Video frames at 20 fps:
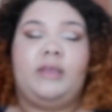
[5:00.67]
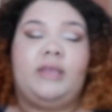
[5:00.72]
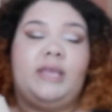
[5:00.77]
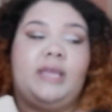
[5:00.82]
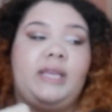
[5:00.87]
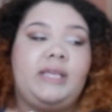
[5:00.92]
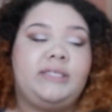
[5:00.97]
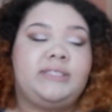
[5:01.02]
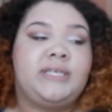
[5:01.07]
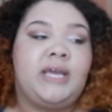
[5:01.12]

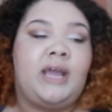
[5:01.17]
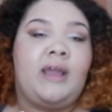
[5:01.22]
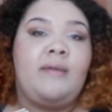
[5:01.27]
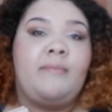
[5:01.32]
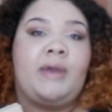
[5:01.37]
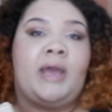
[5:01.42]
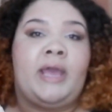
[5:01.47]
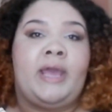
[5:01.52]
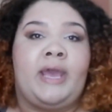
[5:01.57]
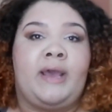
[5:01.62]

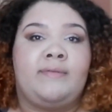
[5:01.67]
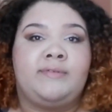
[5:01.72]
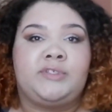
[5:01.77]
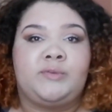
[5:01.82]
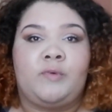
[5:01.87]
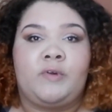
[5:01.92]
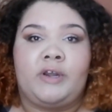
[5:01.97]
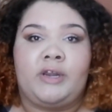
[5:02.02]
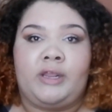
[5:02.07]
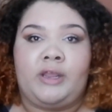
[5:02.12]
Anytime I have
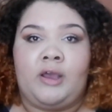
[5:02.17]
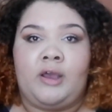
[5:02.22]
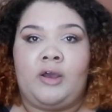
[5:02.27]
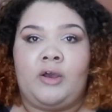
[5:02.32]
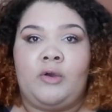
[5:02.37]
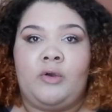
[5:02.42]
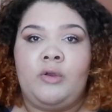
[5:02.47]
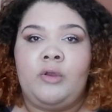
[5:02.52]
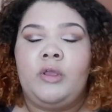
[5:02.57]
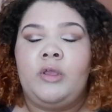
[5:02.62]
somewhere to
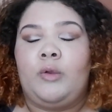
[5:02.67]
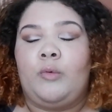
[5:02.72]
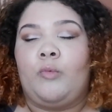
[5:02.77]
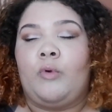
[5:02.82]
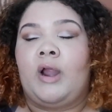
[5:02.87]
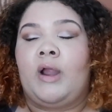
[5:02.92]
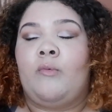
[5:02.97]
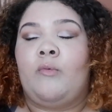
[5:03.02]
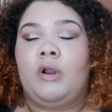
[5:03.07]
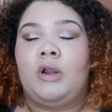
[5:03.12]
go
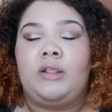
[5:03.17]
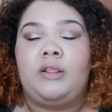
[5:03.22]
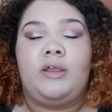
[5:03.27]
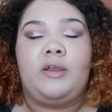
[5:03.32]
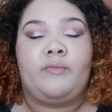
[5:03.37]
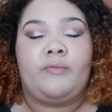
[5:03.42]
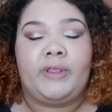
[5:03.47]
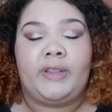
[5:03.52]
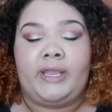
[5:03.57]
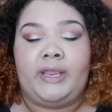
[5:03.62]
where I want to
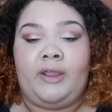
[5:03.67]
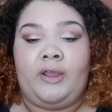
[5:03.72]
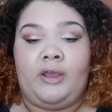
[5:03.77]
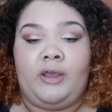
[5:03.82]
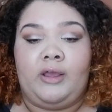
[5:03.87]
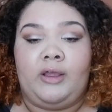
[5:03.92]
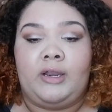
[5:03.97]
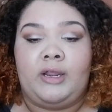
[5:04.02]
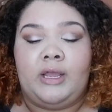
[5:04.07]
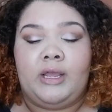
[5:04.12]
look really good,